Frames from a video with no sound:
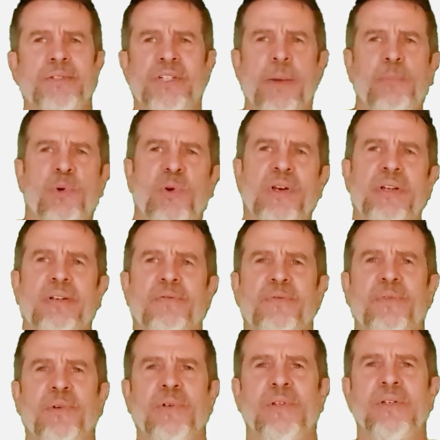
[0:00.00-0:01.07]
separated
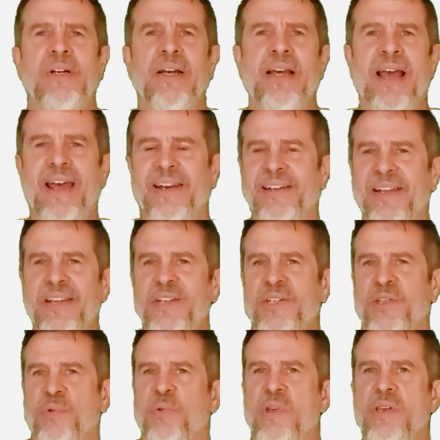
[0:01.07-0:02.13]
for at least
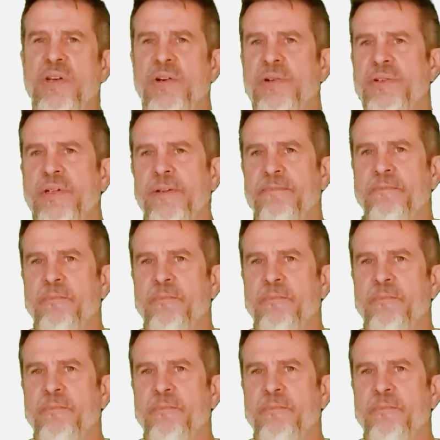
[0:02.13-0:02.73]
three years,